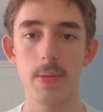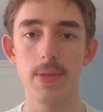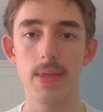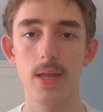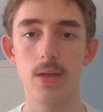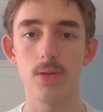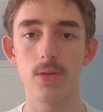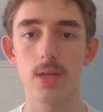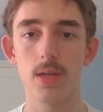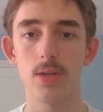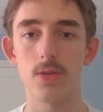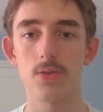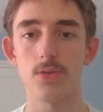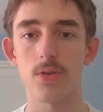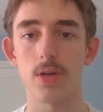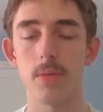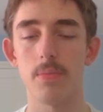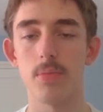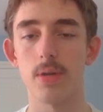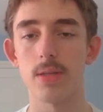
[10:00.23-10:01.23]
they're looking to
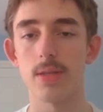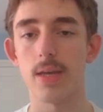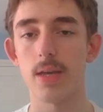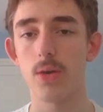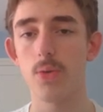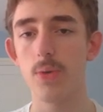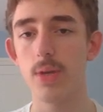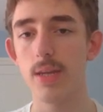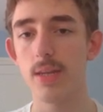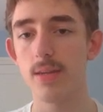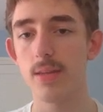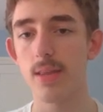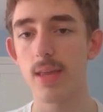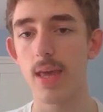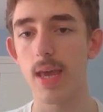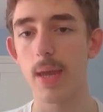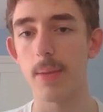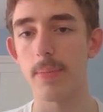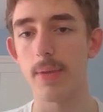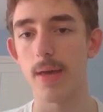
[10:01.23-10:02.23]
try and bring their queen into the
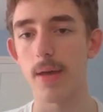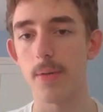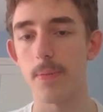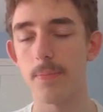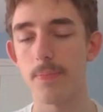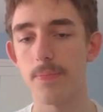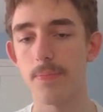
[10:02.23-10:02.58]
game now